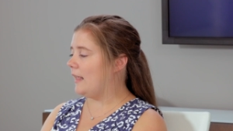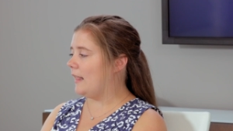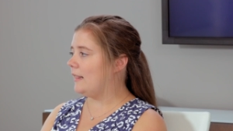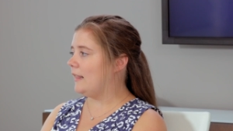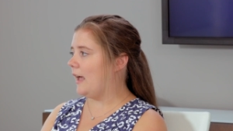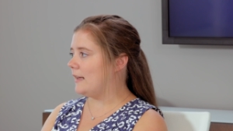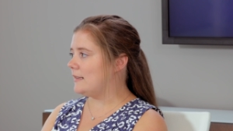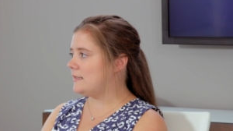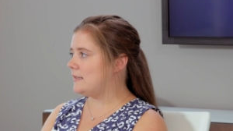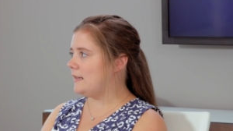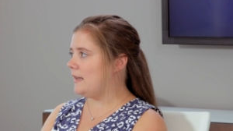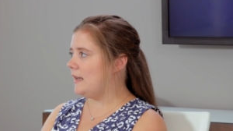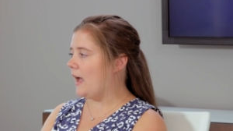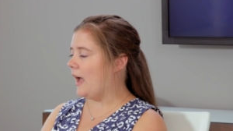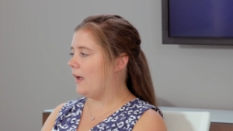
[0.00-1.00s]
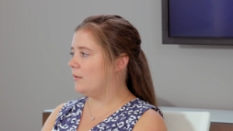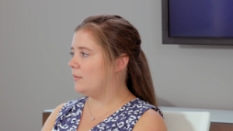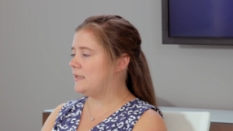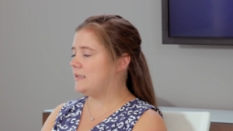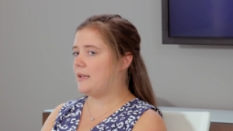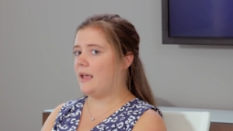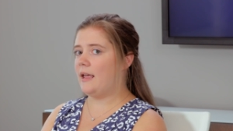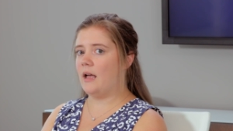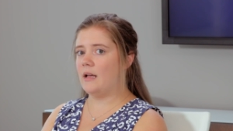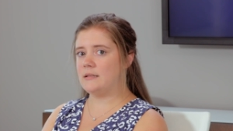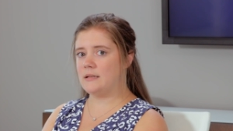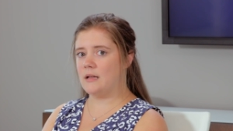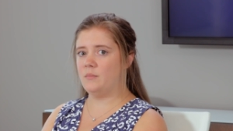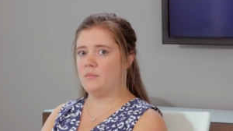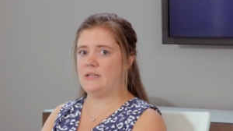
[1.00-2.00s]
then lastly, I would say a
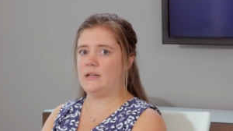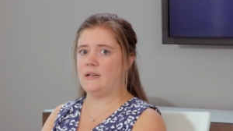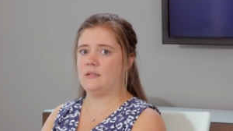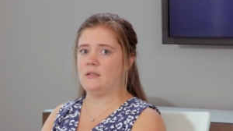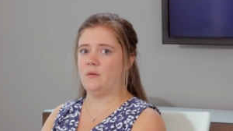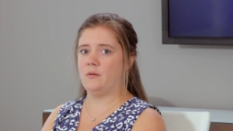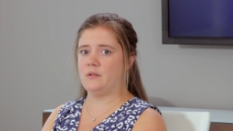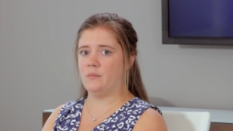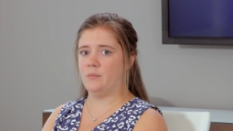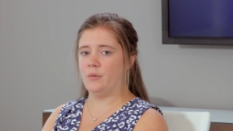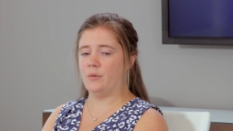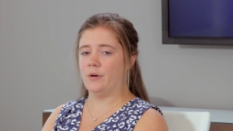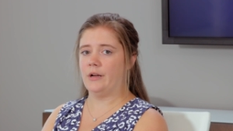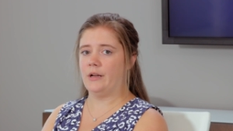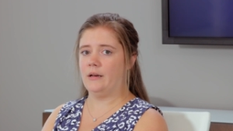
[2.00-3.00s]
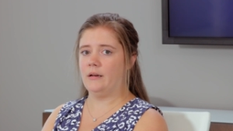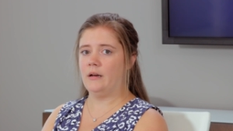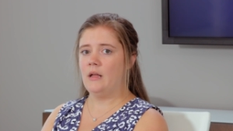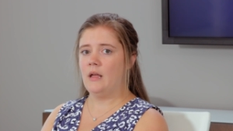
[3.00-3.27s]
sub-DSO is important.